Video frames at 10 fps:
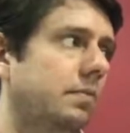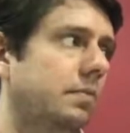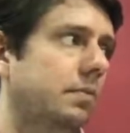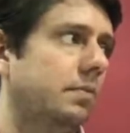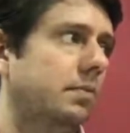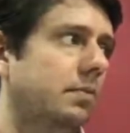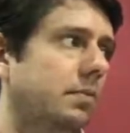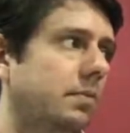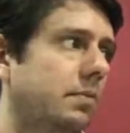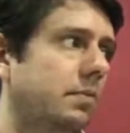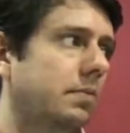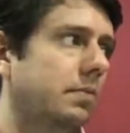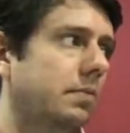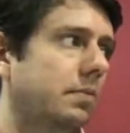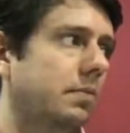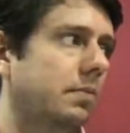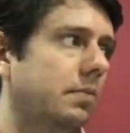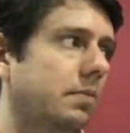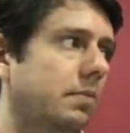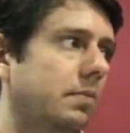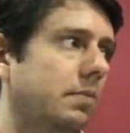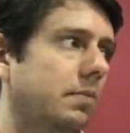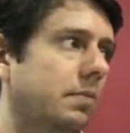[no speech]